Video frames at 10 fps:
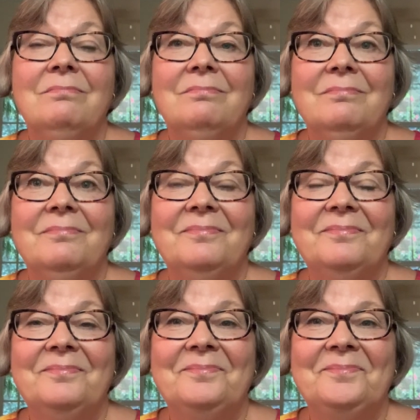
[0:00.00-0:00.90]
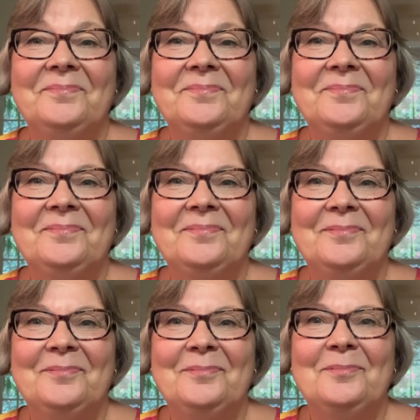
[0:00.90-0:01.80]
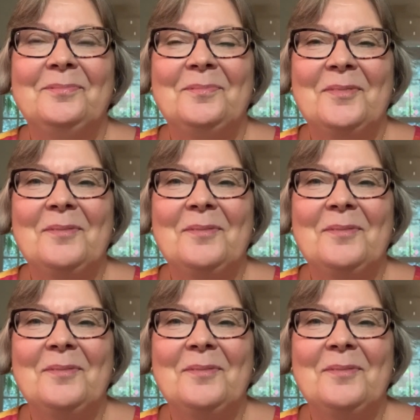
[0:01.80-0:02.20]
No one is speaking in this clip.